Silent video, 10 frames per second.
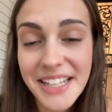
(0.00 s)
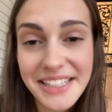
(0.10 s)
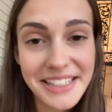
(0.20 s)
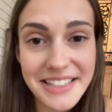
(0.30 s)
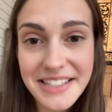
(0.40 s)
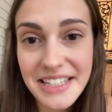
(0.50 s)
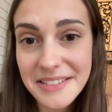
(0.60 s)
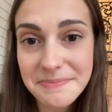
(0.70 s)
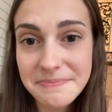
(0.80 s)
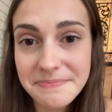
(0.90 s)

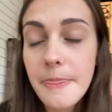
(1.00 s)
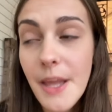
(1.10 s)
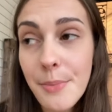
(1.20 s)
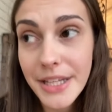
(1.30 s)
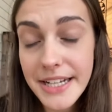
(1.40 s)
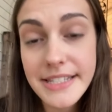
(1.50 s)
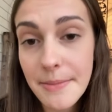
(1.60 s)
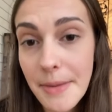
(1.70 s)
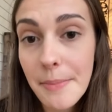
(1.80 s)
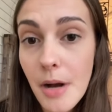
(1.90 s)
him. But like I
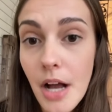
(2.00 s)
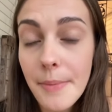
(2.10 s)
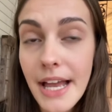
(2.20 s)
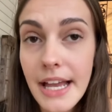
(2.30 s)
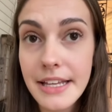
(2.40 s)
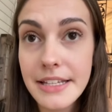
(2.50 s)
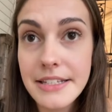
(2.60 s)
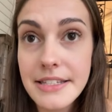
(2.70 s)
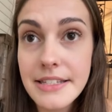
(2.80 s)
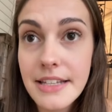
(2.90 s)
said, my mom
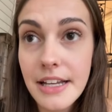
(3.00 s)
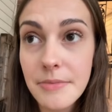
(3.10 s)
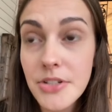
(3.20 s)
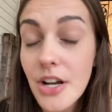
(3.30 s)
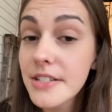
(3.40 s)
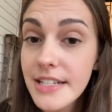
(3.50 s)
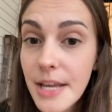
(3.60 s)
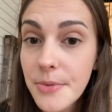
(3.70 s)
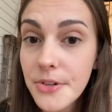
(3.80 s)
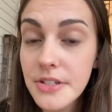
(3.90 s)
has talked to
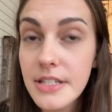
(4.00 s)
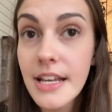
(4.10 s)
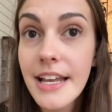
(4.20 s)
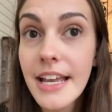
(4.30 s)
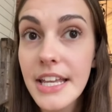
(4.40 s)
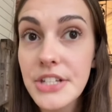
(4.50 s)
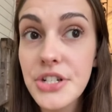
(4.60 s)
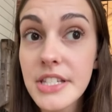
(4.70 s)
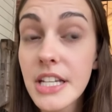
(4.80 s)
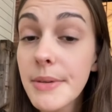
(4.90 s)
neighbors, and
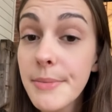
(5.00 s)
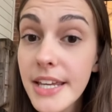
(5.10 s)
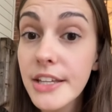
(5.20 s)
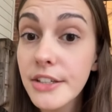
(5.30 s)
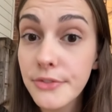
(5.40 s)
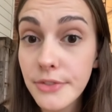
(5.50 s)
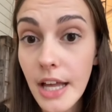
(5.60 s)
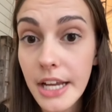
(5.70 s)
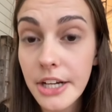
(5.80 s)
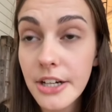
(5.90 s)
she's going to be making a
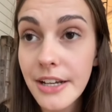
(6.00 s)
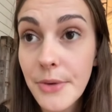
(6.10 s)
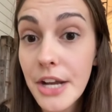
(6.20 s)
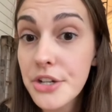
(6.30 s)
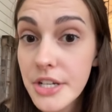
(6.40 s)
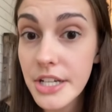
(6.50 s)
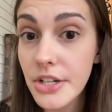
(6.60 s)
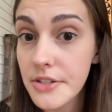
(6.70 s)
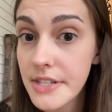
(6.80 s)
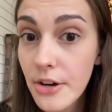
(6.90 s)
flyer, and we actually
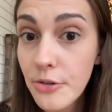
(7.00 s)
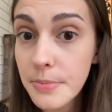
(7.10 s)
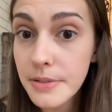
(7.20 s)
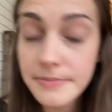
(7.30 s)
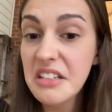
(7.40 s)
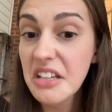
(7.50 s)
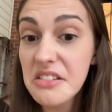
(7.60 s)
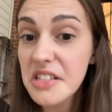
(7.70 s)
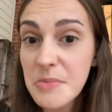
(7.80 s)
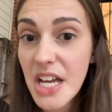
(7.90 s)
need y'all's help.
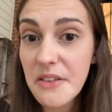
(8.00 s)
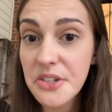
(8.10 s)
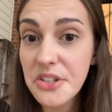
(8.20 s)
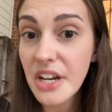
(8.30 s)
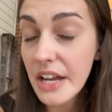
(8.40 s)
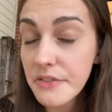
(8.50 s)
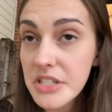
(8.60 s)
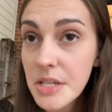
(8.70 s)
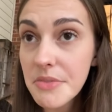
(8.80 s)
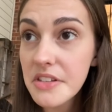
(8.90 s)
Y'all seem to have a good eye
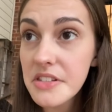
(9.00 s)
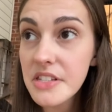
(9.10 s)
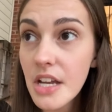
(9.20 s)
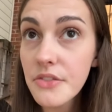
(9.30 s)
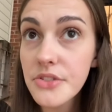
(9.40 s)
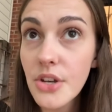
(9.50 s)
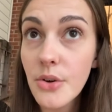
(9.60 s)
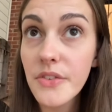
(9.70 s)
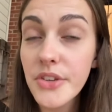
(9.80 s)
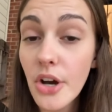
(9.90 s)
for some of this stuff,
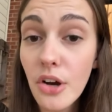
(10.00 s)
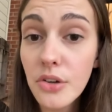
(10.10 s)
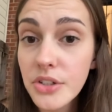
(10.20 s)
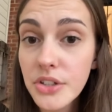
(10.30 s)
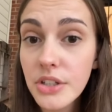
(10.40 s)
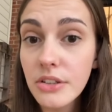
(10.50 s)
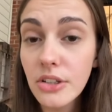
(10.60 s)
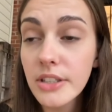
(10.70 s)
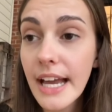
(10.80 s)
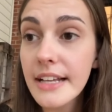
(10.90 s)
so if y'all could
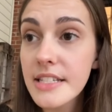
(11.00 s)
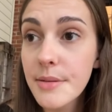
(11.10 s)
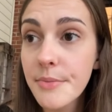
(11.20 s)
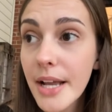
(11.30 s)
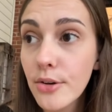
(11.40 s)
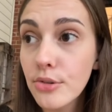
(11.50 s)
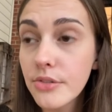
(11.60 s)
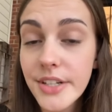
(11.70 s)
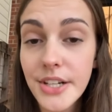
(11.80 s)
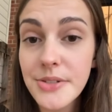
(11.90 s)
look at some of my
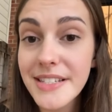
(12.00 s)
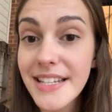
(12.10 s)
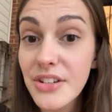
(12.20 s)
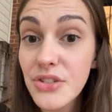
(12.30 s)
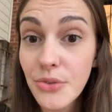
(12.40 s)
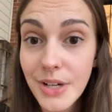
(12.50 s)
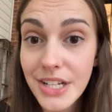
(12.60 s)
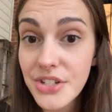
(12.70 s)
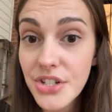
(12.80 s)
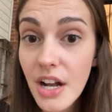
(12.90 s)
old videos and take
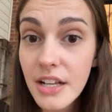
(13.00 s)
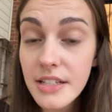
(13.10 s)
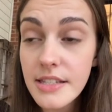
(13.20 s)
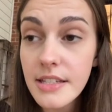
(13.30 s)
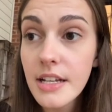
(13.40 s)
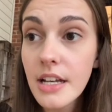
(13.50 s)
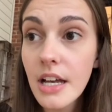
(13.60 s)
screenshots